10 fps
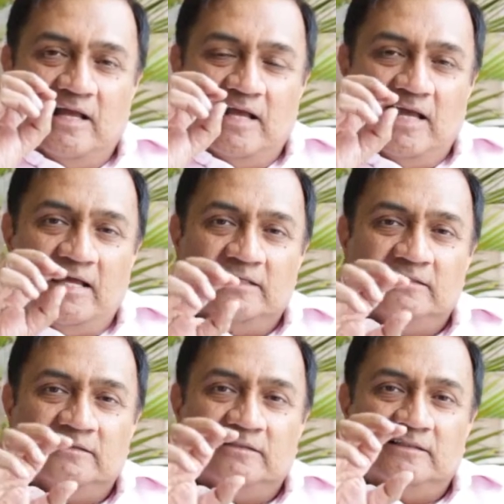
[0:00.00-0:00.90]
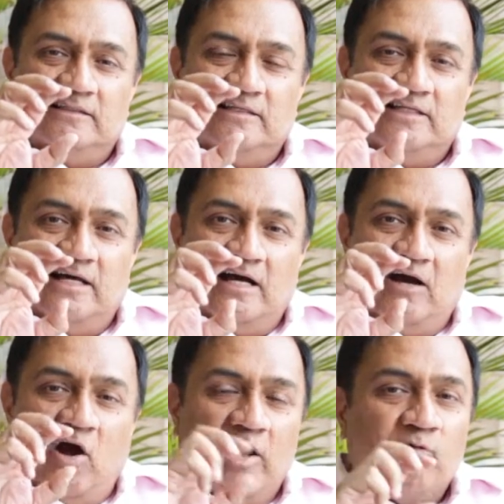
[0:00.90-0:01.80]
And
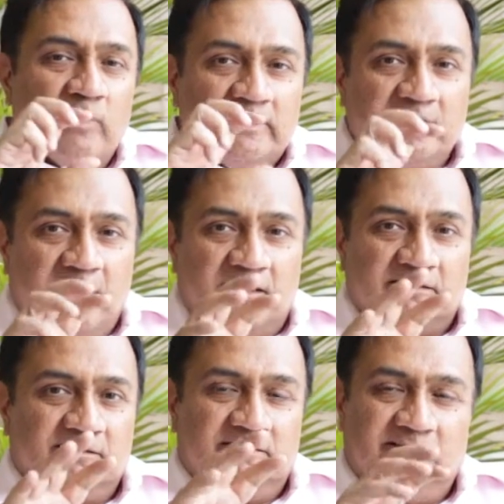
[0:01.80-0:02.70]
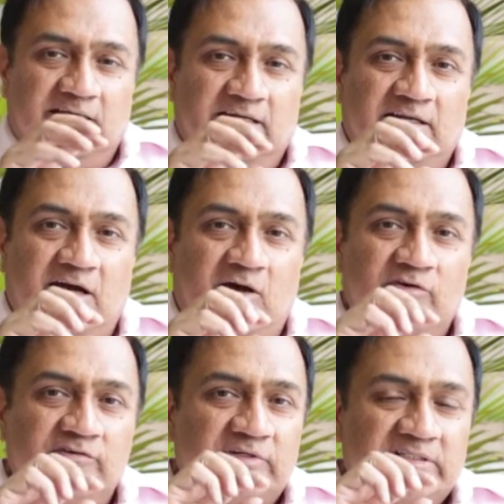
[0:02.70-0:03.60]
however dark and
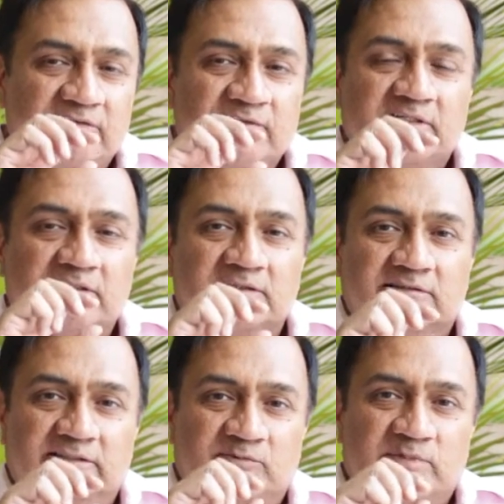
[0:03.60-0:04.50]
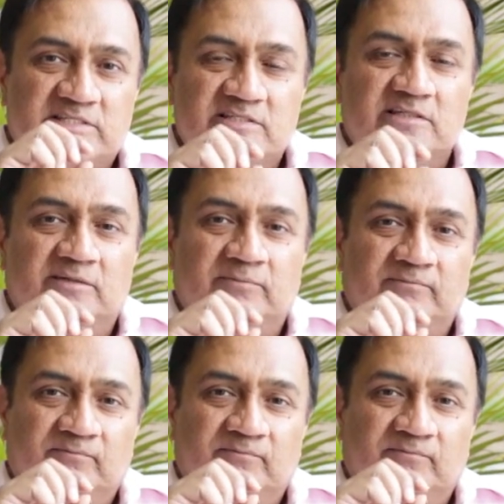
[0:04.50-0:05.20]
however difficult it may seem,